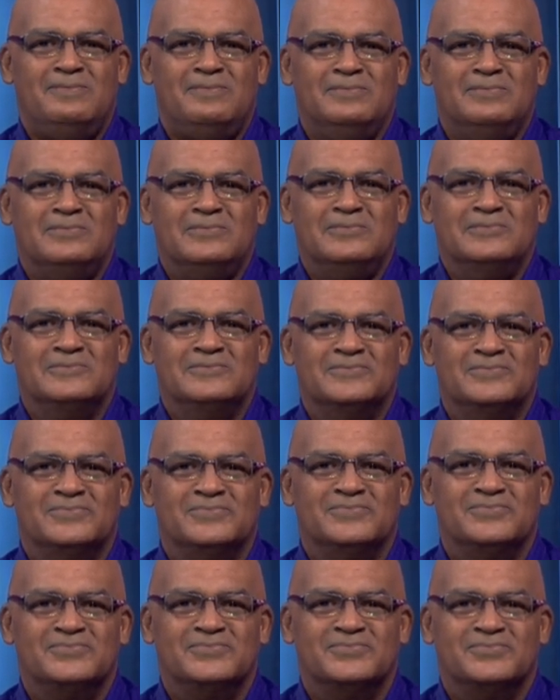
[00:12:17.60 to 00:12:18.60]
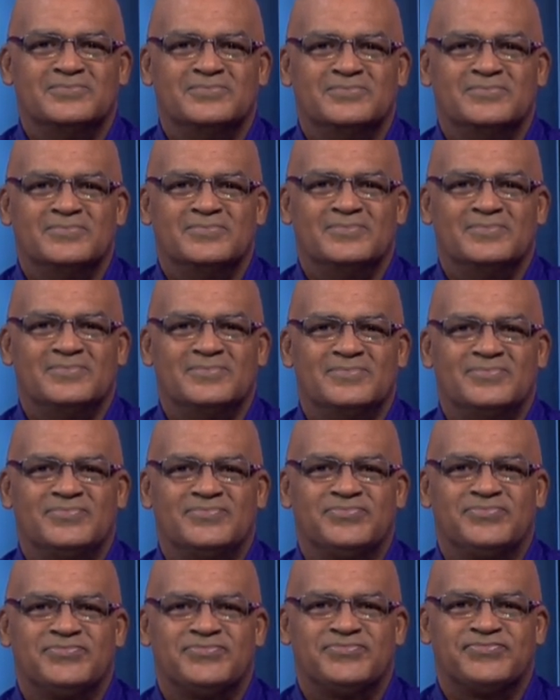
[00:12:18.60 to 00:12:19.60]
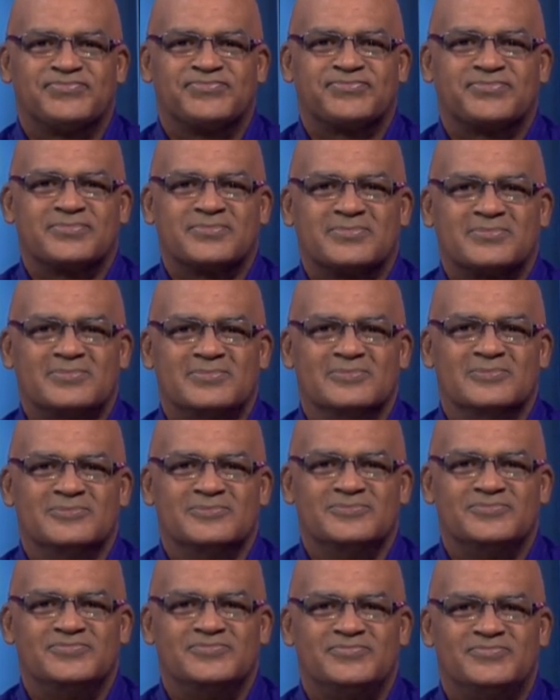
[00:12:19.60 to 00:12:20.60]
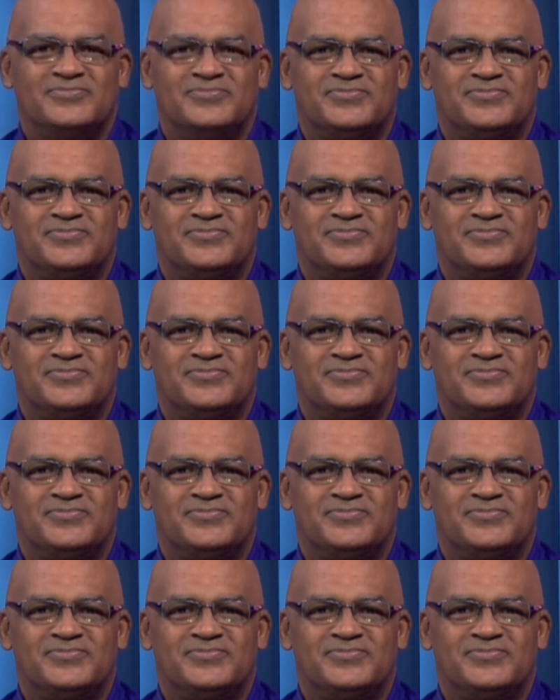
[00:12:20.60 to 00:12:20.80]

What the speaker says: No words are spoken by the person on screen.